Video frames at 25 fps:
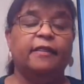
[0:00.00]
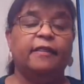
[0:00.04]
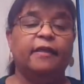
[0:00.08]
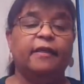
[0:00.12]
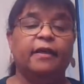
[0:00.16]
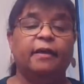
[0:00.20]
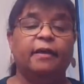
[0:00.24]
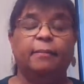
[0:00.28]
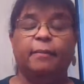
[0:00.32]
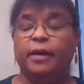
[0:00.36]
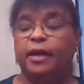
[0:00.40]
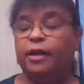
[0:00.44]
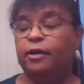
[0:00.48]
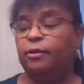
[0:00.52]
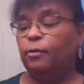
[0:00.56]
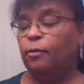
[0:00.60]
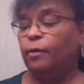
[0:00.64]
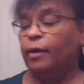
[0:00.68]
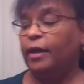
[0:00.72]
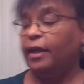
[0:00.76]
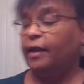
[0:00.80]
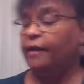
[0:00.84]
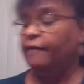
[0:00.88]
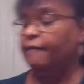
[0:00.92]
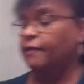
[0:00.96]
the
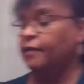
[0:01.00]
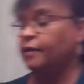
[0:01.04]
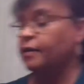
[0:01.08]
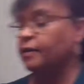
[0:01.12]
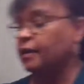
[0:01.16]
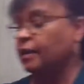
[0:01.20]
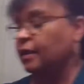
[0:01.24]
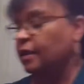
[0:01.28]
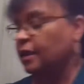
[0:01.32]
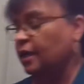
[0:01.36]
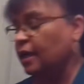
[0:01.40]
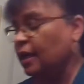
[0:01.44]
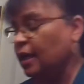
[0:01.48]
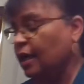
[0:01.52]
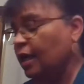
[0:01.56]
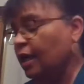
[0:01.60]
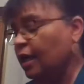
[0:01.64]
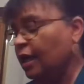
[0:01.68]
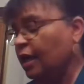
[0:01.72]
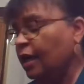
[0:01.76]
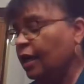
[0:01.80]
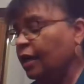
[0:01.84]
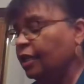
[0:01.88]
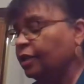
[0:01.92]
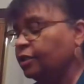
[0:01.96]
microwave,
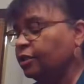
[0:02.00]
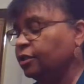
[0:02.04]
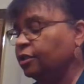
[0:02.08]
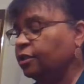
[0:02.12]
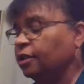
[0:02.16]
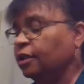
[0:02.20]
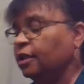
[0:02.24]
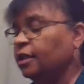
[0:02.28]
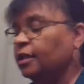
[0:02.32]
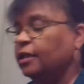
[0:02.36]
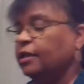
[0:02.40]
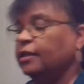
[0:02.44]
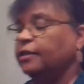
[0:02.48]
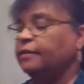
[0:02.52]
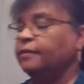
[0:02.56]
I took